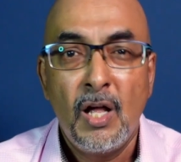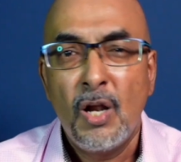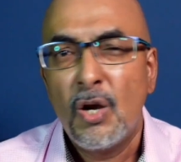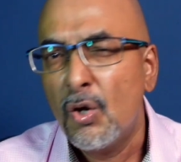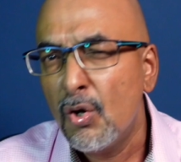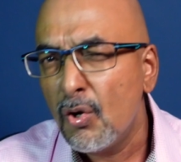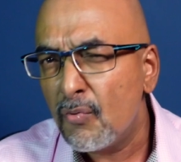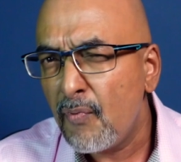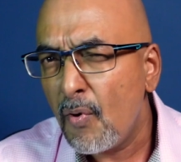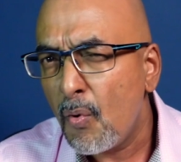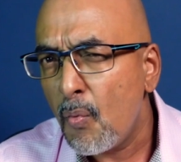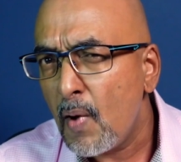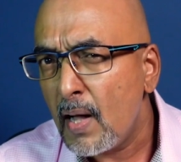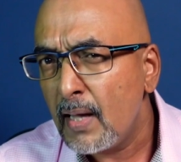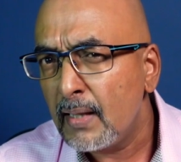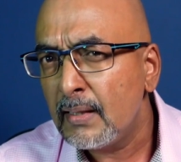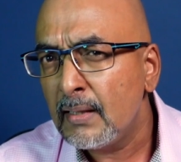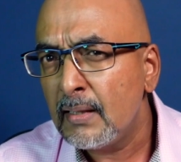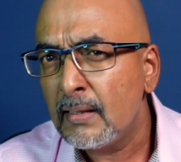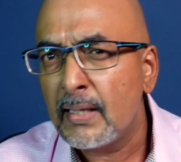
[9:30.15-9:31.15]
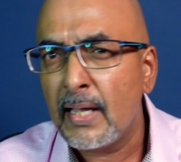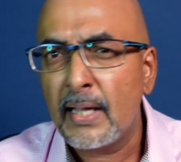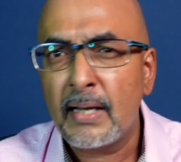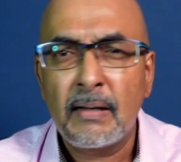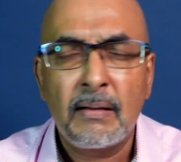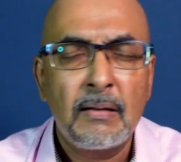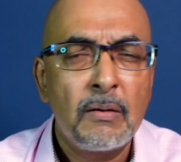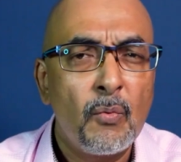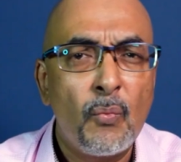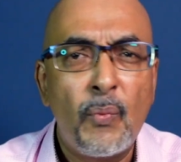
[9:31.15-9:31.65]
Look for one
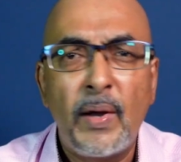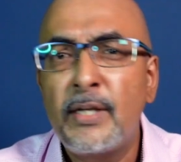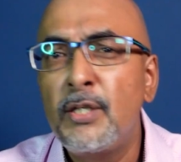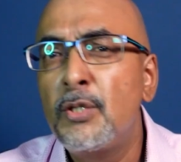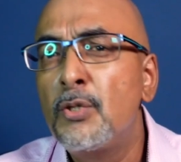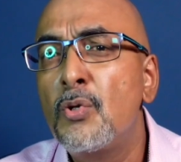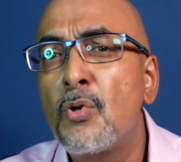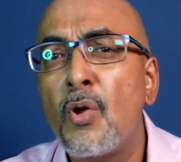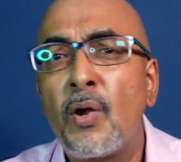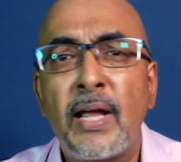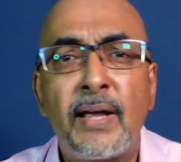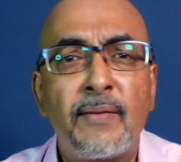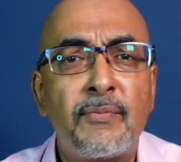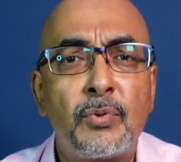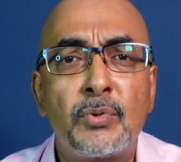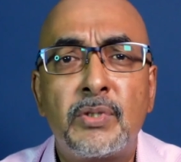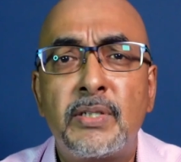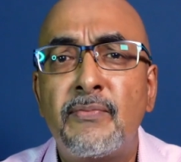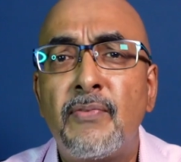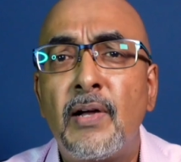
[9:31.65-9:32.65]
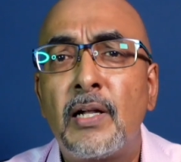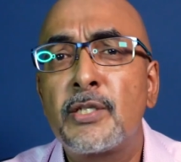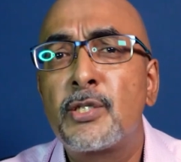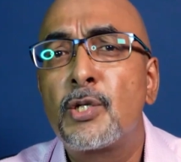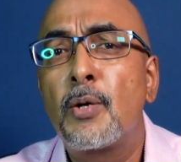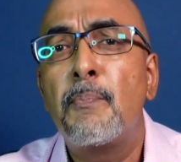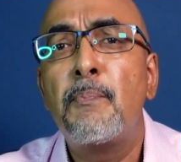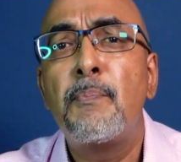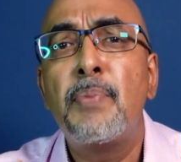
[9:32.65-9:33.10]
where you do not have to divulge your